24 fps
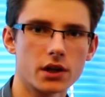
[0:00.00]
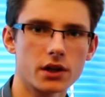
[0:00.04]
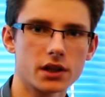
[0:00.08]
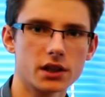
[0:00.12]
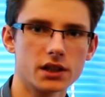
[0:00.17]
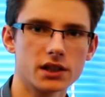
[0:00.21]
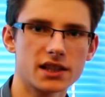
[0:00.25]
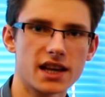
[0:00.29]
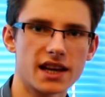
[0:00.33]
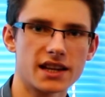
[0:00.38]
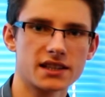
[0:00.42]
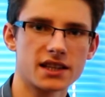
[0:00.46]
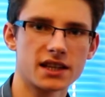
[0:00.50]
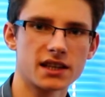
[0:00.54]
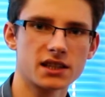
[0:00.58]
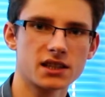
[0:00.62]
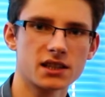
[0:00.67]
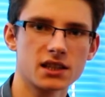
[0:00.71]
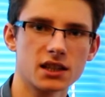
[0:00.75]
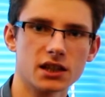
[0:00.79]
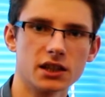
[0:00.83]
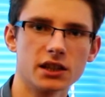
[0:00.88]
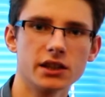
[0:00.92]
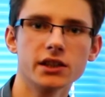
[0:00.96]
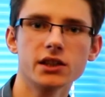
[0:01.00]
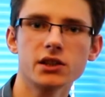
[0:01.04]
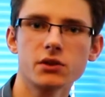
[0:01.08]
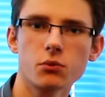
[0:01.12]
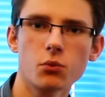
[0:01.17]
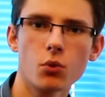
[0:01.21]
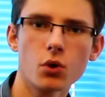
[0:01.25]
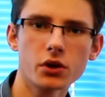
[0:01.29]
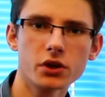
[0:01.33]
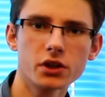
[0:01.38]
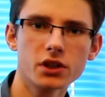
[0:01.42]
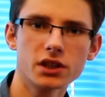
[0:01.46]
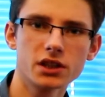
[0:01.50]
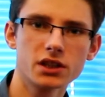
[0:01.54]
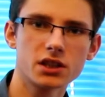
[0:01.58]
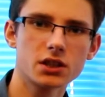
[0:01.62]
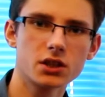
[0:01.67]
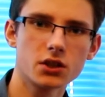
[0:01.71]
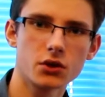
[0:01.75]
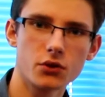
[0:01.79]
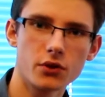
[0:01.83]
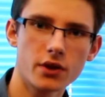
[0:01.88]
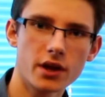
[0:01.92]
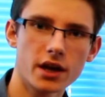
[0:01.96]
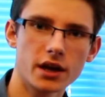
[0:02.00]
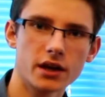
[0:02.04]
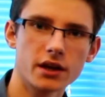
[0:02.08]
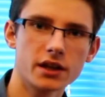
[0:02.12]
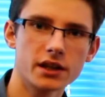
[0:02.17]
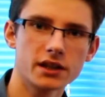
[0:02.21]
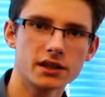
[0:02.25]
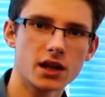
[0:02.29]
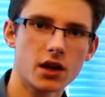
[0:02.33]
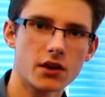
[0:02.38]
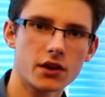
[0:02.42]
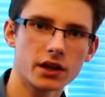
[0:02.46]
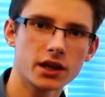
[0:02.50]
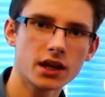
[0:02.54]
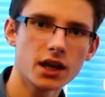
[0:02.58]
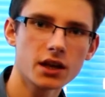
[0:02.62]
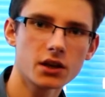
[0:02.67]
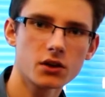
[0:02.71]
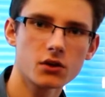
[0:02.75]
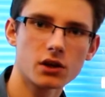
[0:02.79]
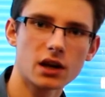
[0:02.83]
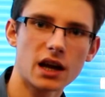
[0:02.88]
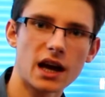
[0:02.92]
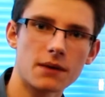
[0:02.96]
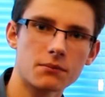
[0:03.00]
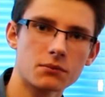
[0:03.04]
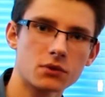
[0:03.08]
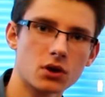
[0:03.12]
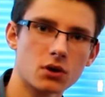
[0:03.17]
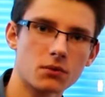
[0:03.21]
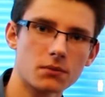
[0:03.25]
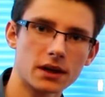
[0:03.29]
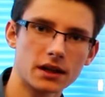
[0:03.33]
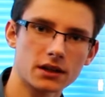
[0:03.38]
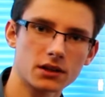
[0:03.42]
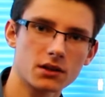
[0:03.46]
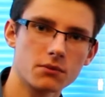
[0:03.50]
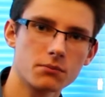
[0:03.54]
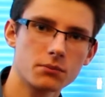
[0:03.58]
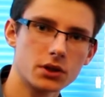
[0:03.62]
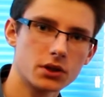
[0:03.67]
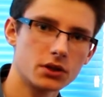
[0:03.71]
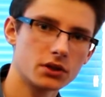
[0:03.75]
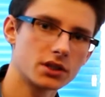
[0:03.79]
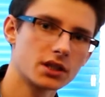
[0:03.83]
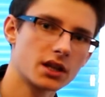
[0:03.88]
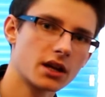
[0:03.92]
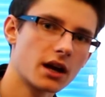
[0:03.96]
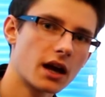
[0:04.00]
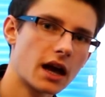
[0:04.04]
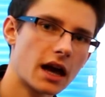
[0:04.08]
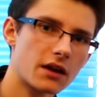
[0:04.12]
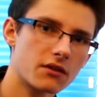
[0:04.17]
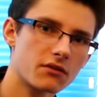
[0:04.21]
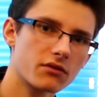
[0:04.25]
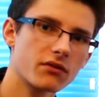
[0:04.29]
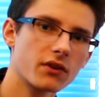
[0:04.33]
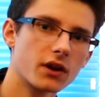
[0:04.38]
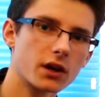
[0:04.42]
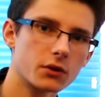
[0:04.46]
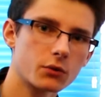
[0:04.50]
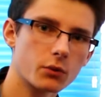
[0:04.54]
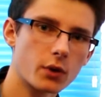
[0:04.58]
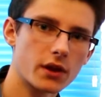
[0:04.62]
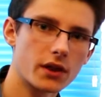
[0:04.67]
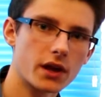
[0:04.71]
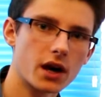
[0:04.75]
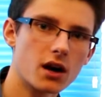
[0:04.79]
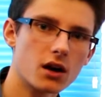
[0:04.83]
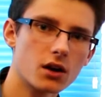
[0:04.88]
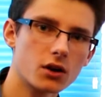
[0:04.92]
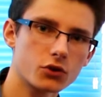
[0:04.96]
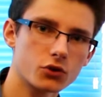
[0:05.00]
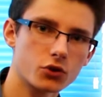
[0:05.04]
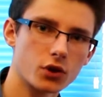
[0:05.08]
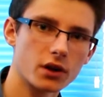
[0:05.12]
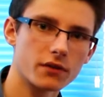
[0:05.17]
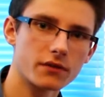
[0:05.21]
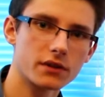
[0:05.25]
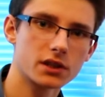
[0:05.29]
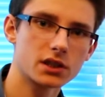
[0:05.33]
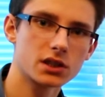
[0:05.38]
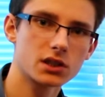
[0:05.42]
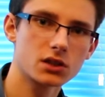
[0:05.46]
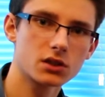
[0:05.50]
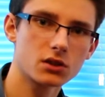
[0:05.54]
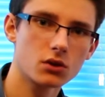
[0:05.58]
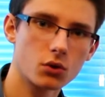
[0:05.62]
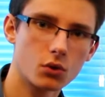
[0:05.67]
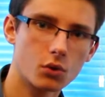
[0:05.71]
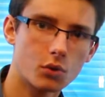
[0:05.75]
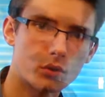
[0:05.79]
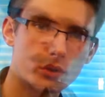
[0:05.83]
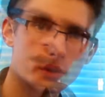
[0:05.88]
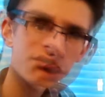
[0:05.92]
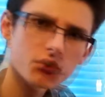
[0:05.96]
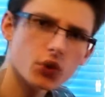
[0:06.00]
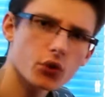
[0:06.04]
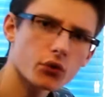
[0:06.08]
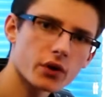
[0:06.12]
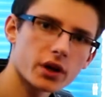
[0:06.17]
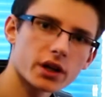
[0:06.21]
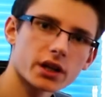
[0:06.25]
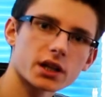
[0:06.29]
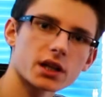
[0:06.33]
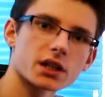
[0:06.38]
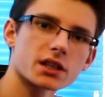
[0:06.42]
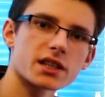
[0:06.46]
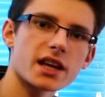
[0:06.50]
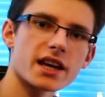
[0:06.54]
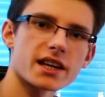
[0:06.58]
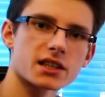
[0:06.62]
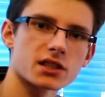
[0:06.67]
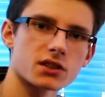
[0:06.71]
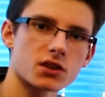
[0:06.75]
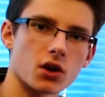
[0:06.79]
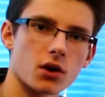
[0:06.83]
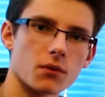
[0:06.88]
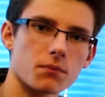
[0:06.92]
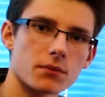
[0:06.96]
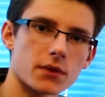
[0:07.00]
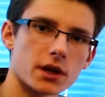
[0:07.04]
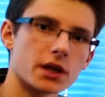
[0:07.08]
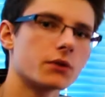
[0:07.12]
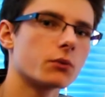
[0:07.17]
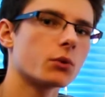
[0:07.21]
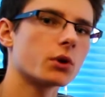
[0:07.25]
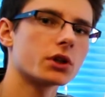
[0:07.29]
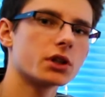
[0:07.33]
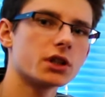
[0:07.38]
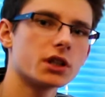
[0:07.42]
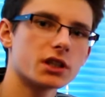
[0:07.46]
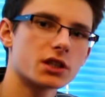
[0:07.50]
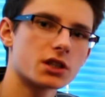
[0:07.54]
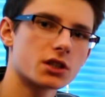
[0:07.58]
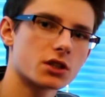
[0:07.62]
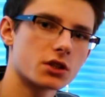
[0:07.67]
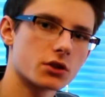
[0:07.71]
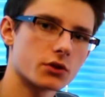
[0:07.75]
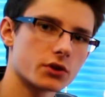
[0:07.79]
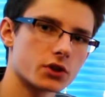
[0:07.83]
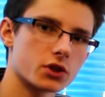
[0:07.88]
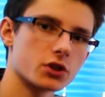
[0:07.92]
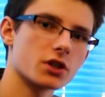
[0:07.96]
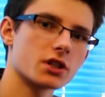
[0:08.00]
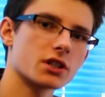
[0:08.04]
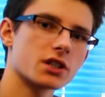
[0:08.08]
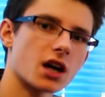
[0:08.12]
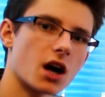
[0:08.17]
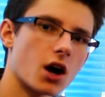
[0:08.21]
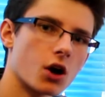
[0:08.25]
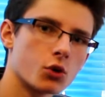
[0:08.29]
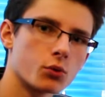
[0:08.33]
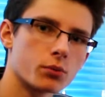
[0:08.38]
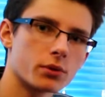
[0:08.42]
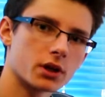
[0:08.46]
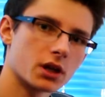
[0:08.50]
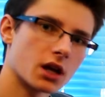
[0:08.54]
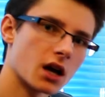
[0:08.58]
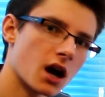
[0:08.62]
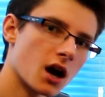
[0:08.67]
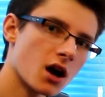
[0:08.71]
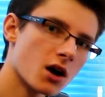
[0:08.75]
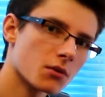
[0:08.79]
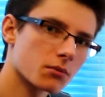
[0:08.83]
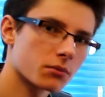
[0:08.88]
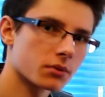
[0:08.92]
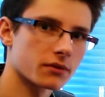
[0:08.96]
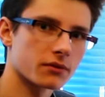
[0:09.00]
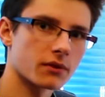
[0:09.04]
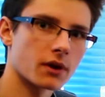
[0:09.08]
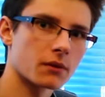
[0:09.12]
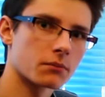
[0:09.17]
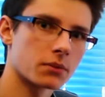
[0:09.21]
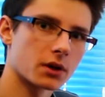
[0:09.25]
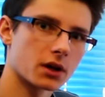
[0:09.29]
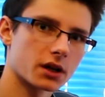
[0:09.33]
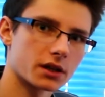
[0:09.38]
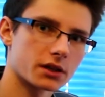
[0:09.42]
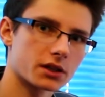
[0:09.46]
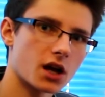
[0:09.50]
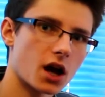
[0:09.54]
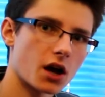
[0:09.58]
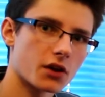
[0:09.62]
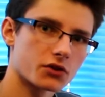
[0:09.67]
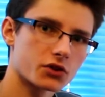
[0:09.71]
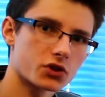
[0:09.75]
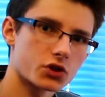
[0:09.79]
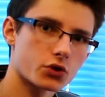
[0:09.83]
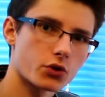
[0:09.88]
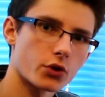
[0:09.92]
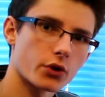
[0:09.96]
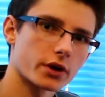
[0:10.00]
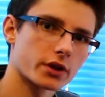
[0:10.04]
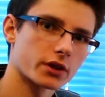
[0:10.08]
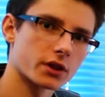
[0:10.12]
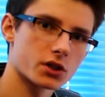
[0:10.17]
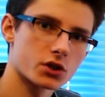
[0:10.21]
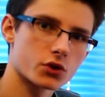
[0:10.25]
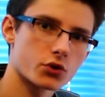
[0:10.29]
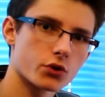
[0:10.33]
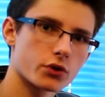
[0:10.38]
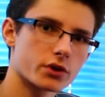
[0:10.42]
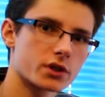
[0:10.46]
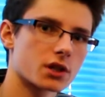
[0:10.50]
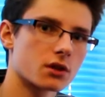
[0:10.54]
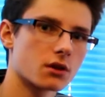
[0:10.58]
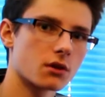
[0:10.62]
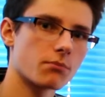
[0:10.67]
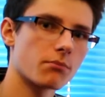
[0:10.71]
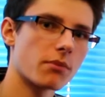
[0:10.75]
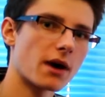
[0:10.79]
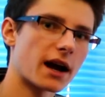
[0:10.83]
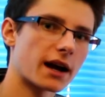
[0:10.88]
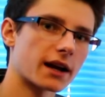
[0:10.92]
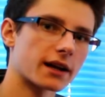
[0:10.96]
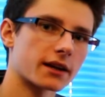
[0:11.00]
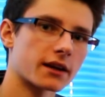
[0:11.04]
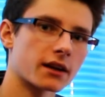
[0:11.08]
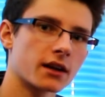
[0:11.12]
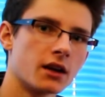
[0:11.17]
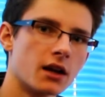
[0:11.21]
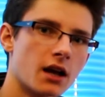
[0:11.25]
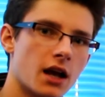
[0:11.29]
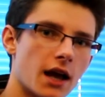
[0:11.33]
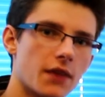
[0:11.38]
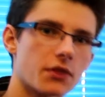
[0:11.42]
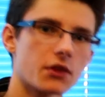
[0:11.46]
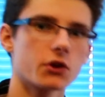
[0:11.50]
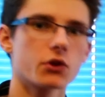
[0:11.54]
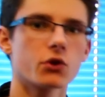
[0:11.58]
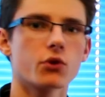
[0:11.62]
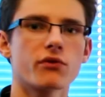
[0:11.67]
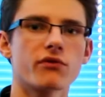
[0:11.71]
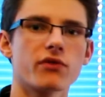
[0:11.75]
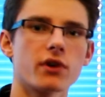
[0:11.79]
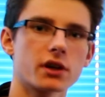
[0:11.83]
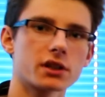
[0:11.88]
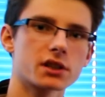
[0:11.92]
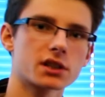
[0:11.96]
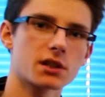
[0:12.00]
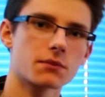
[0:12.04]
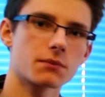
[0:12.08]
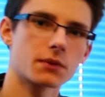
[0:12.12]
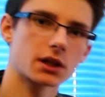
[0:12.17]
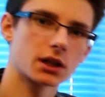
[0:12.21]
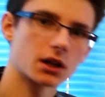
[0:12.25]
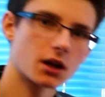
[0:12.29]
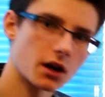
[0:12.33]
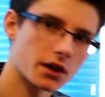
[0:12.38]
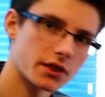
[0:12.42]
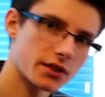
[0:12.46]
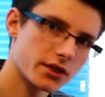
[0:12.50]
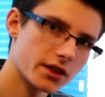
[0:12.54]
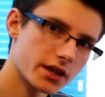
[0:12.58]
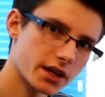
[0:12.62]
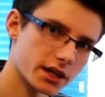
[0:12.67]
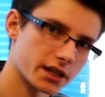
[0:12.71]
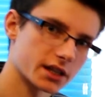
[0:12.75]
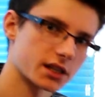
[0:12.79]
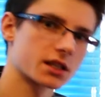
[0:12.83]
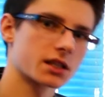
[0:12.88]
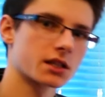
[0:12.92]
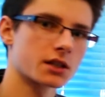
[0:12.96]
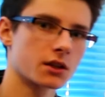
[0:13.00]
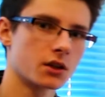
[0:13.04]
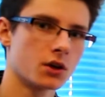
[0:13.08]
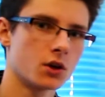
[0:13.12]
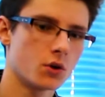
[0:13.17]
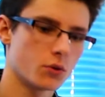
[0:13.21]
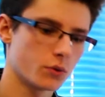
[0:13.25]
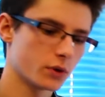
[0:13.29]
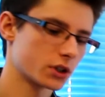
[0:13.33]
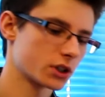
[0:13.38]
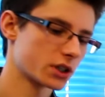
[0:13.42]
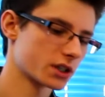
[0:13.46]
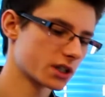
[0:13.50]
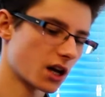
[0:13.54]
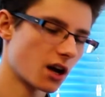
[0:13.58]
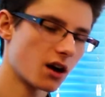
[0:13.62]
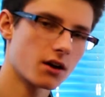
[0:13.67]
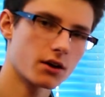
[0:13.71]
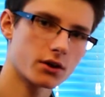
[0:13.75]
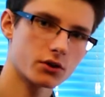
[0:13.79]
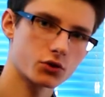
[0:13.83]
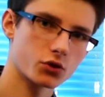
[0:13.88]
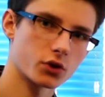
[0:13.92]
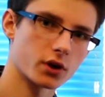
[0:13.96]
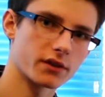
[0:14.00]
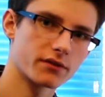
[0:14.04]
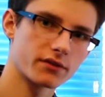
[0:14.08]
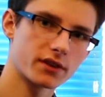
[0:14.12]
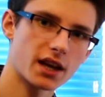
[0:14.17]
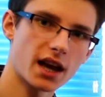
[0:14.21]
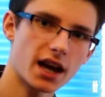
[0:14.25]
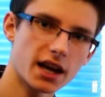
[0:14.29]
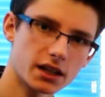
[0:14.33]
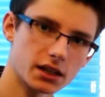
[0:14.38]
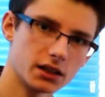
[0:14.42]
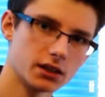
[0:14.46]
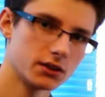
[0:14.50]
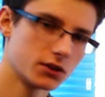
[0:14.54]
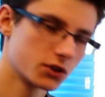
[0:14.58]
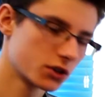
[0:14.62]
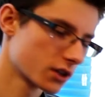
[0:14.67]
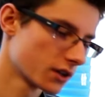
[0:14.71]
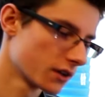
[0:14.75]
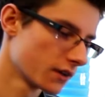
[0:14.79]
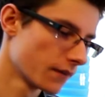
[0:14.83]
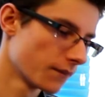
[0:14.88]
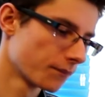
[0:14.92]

of these S S Ds, what you need to do then is either get your laptop and computer and find where the hard drive is stored. If you're running a desktop, then what you need to do is you need to open it up by unscrewing the screws at the back, and then you'll find something like this, which hard drive cage.